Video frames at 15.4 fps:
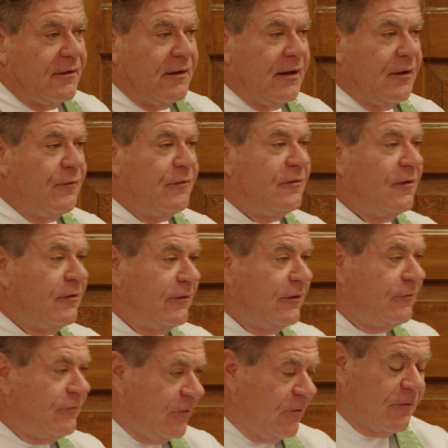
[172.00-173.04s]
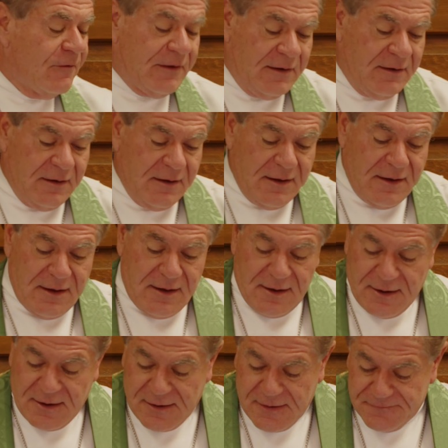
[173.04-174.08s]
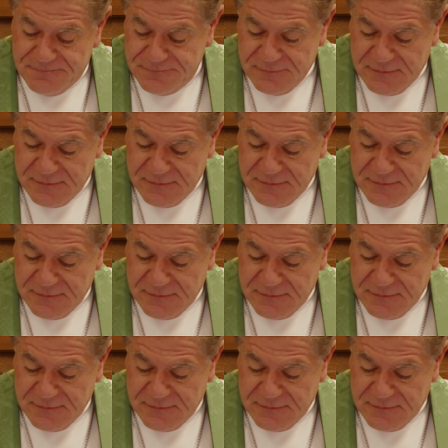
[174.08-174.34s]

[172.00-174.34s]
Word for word: He was an attorney. Uh,